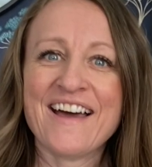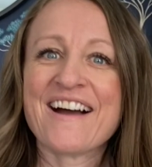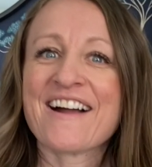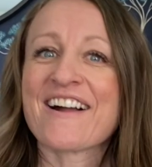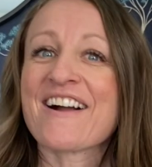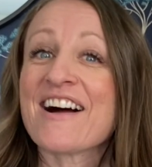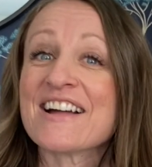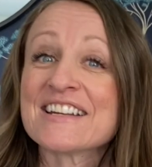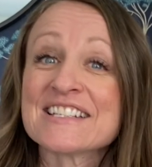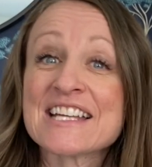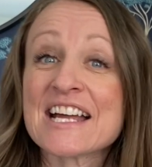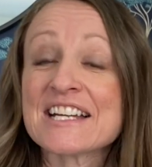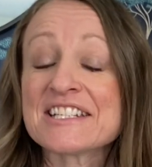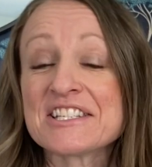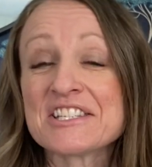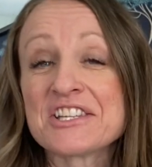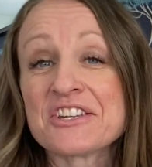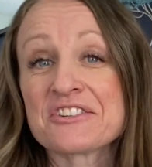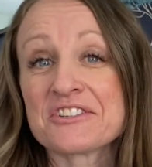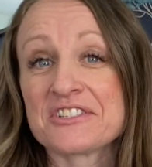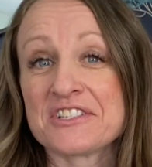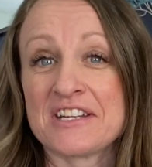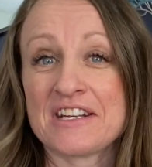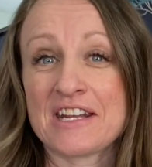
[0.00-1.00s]
Contacting
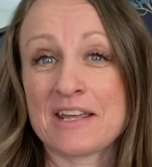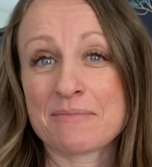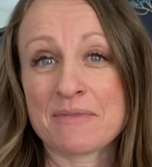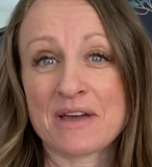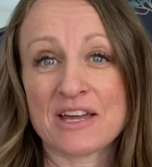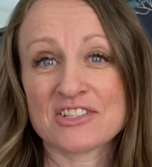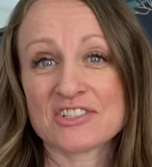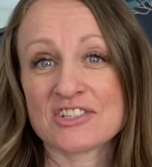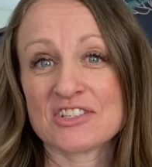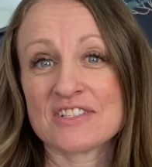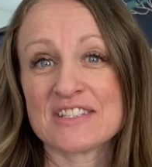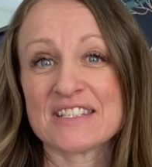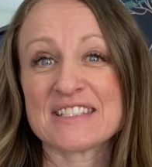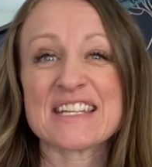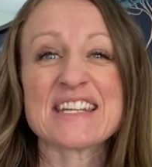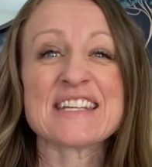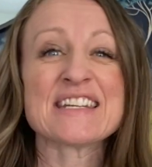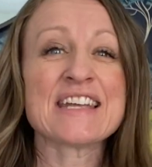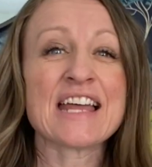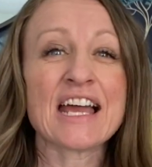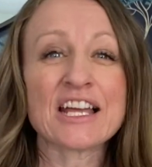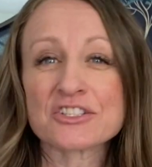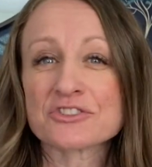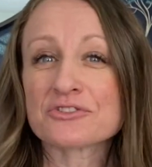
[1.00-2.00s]
your DNA matches is a
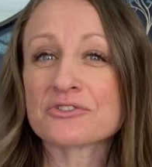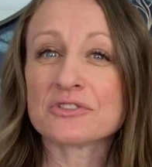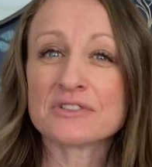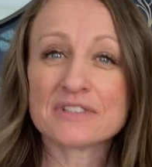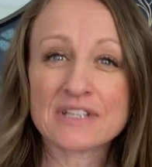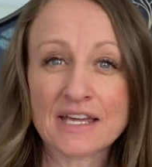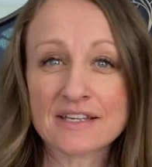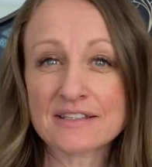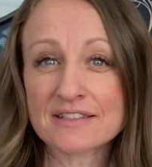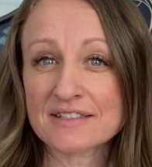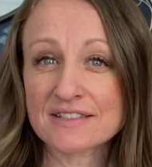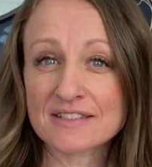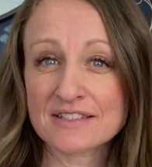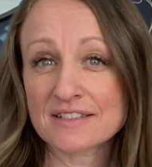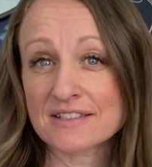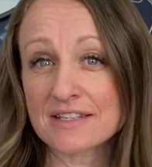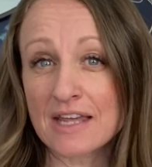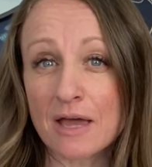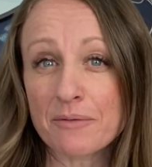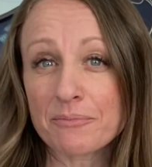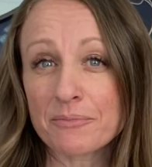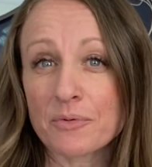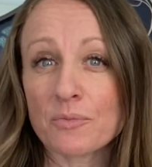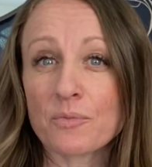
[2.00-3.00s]
natural next
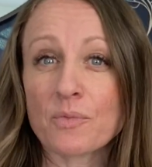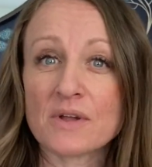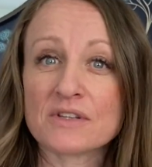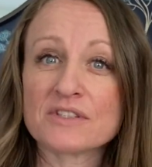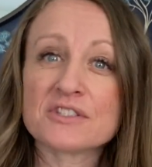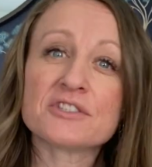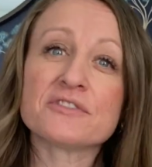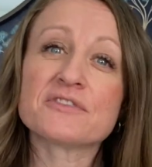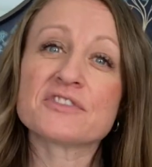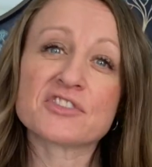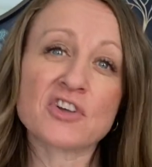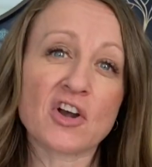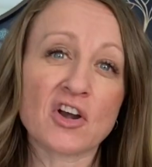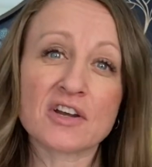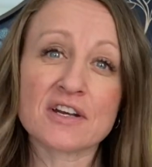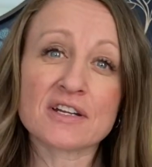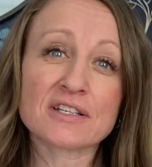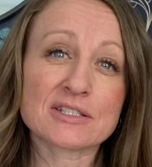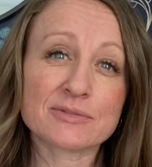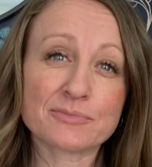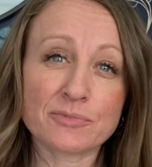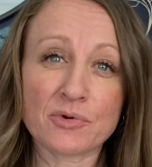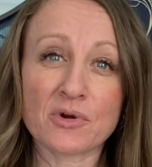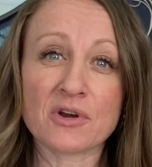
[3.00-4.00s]
step once you've started
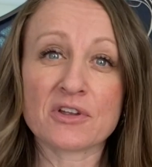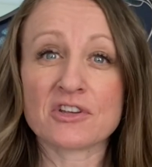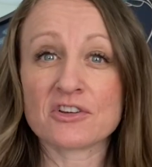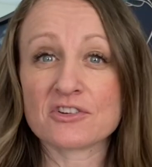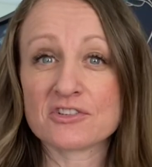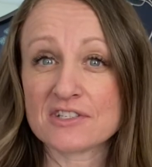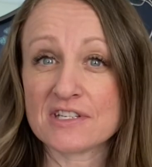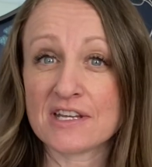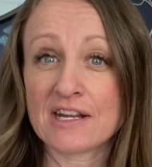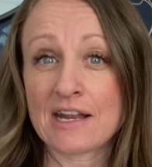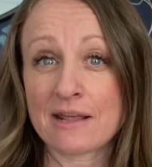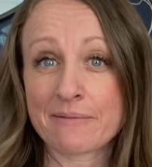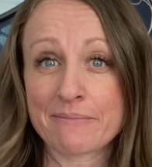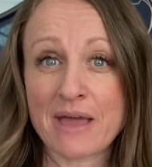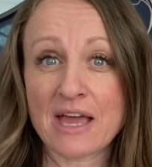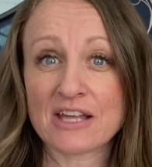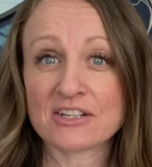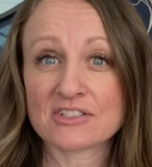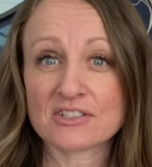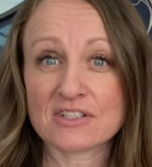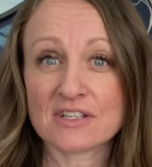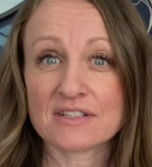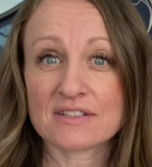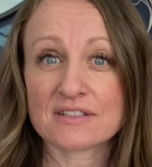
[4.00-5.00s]
exploring your DNA
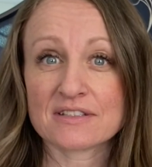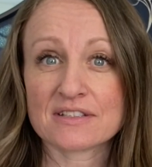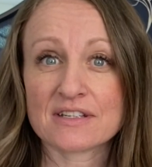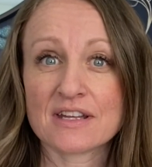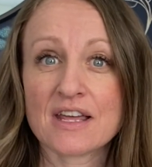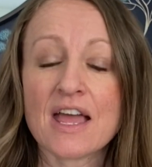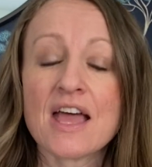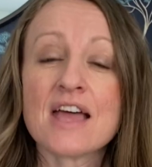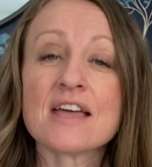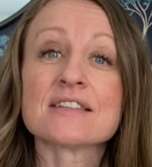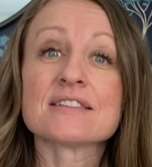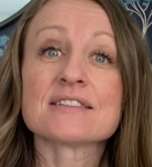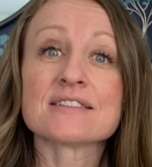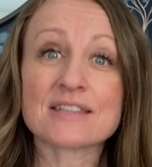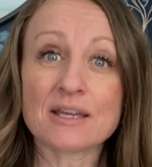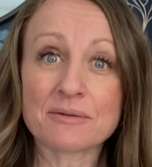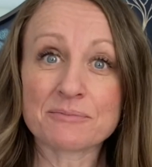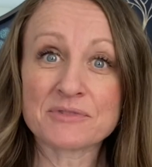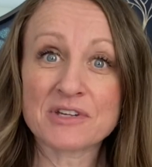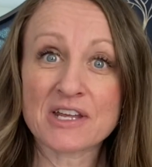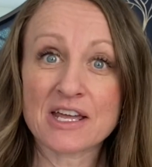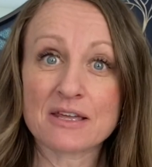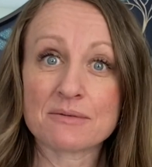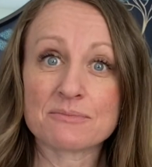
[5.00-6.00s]
match list.
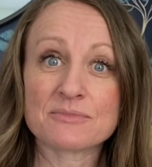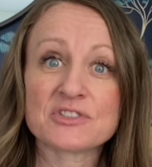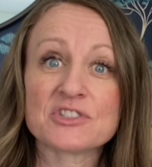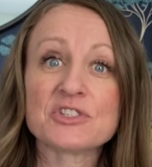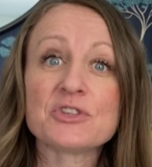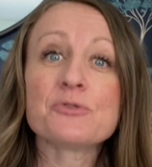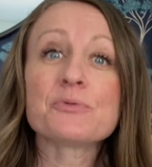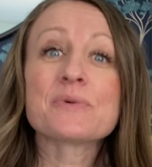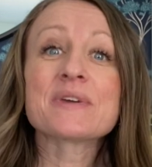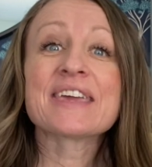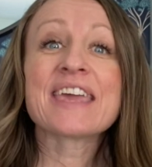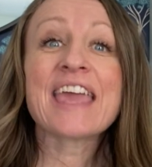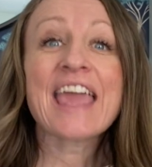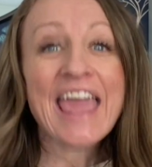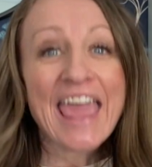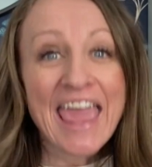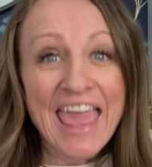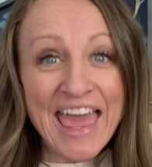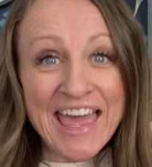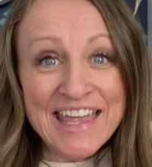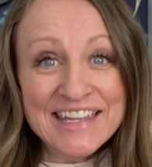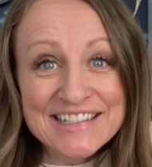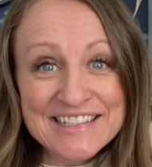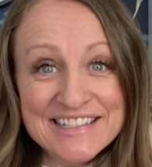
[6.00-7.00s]
Sometimes you
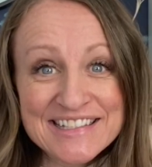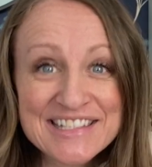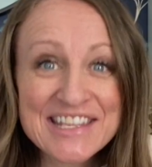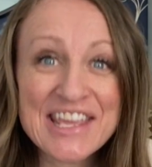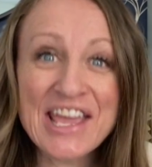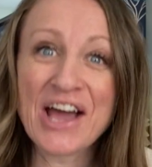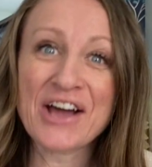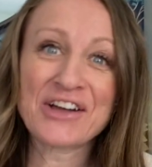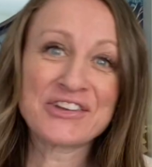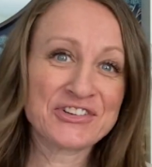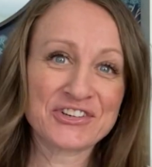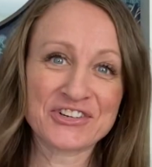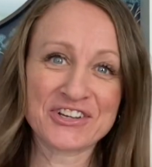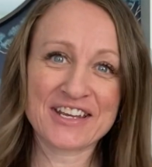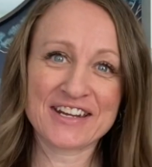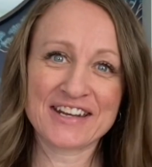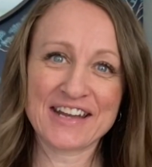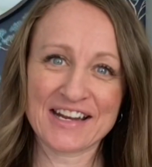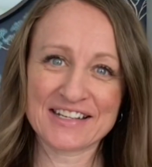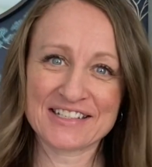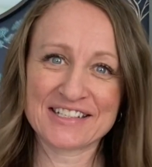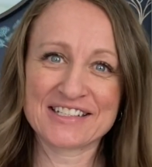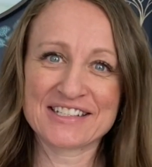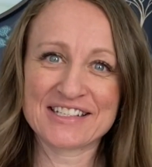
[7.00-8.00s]
can see how you're
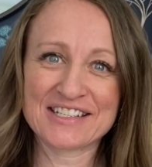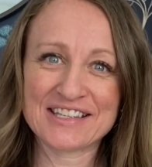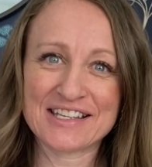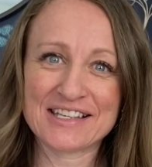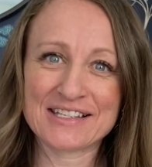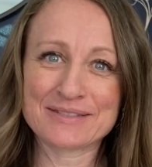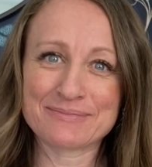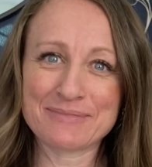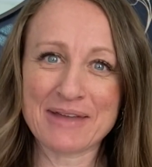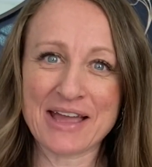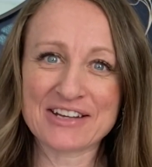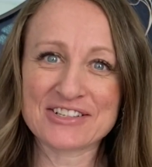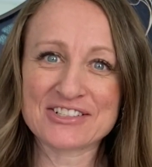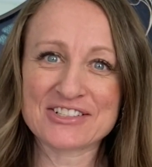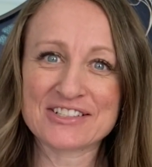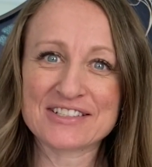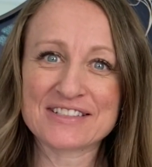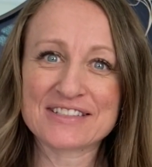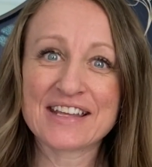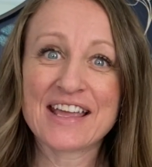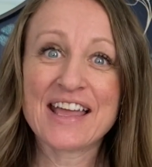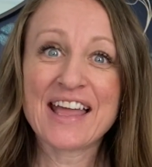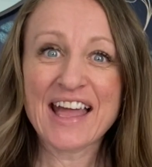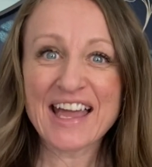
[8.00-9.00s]
connected to these
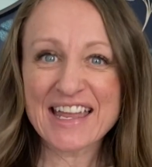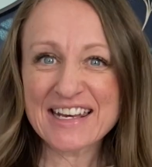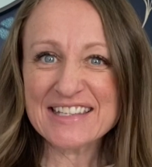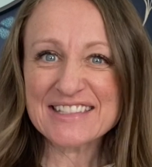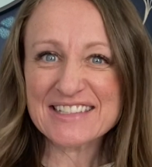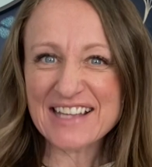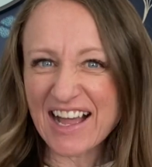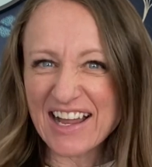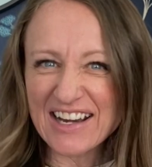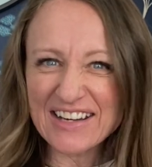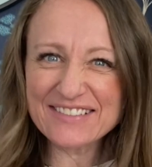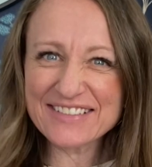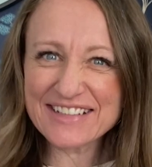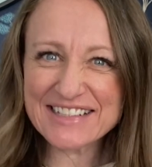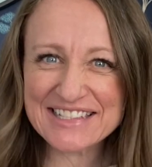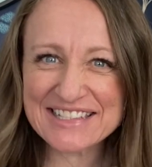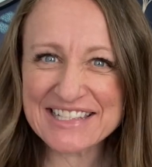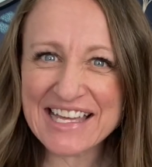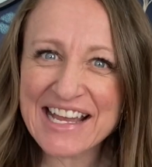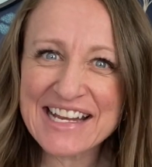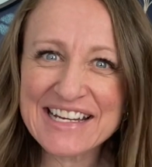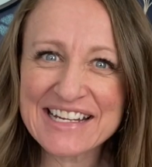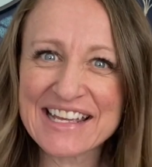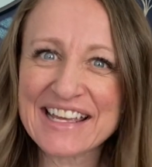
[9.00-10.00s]
matches, and it's kind of
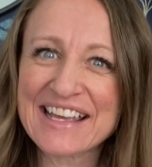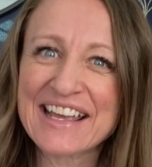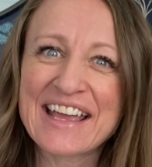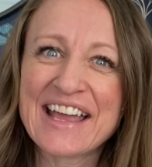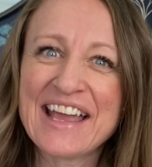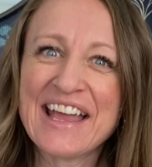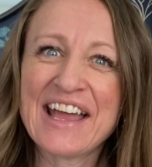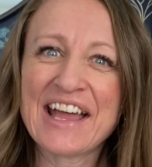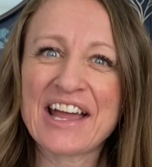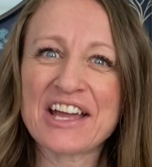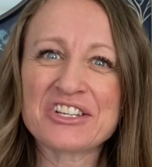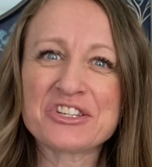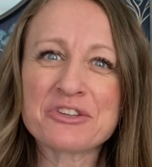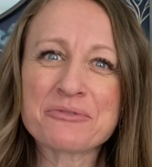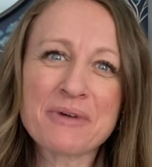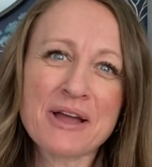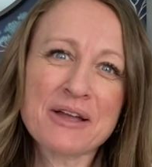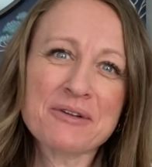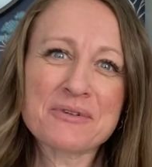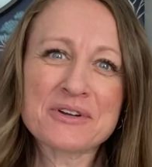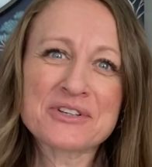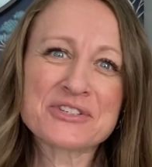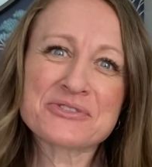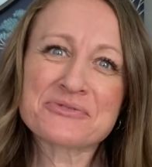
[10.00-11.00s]
exciting. And you
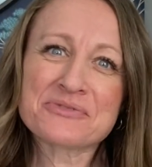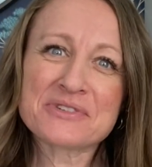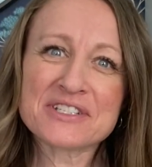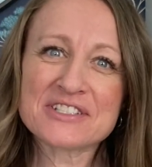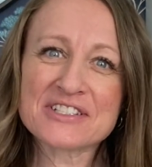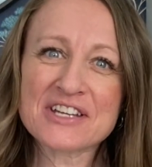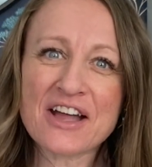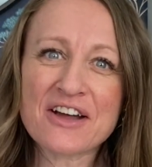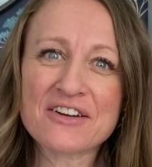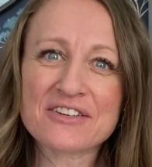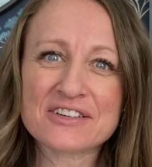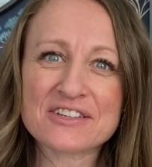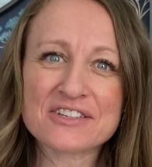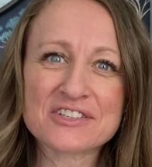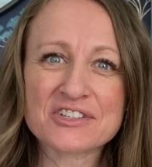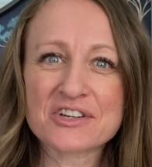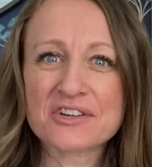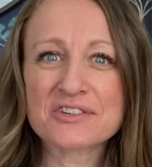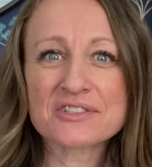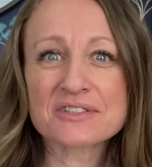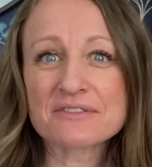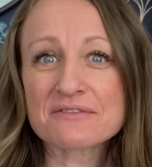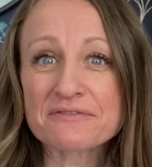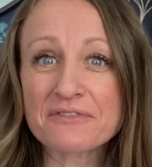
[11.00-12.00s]
might want to reach out and
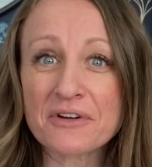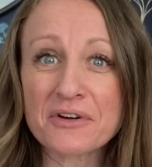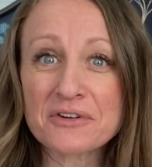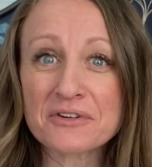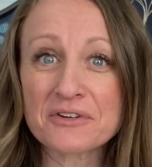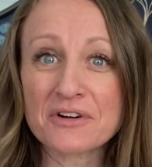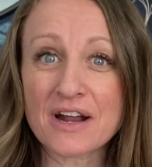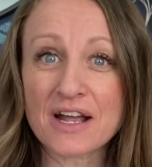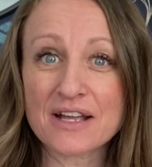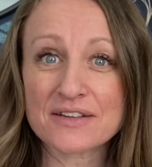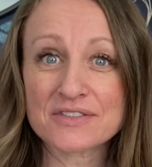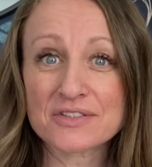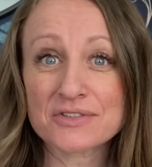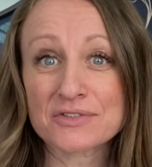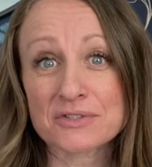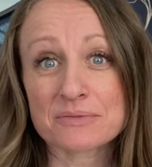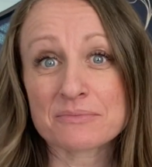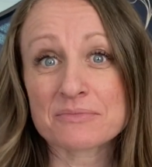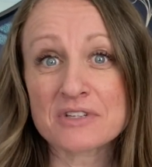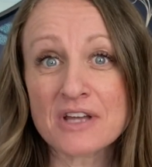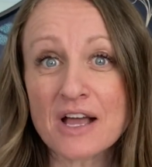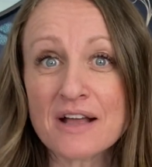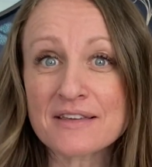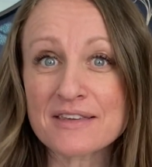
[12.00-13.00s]
share some photographs or some
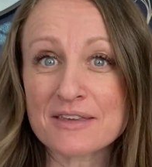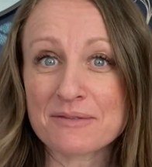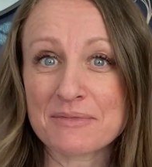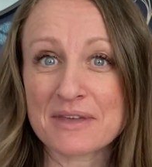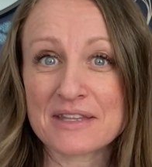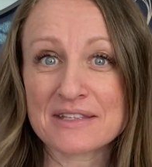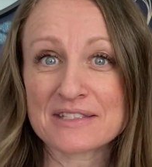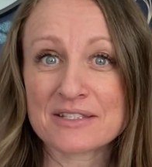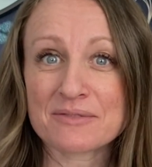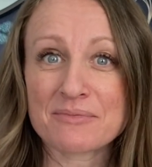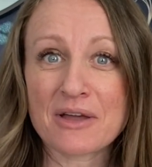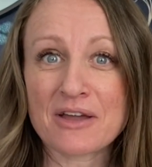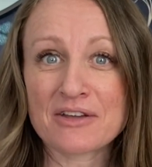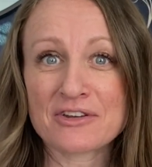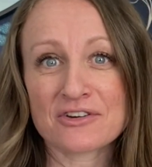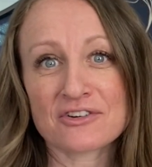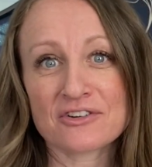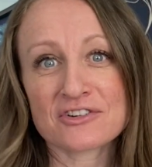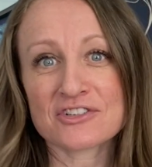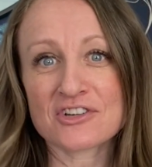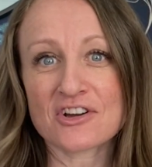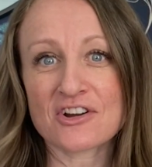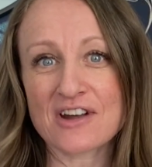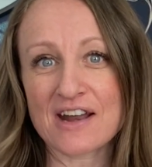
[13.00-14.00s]
documents about your
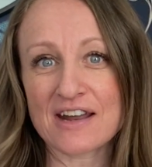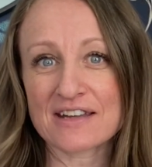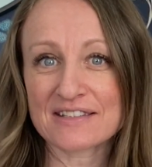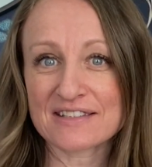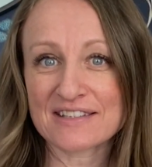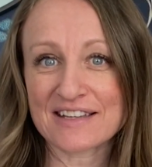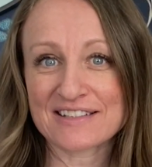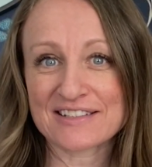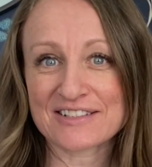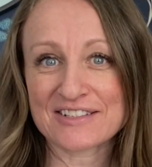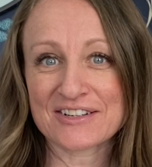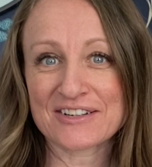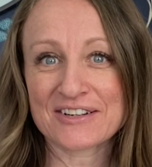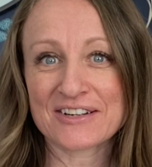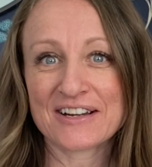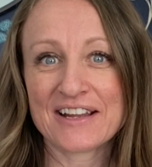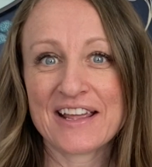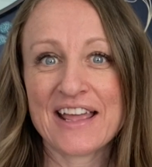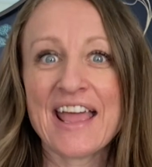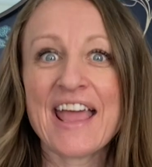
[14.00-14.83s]
shared ancestor.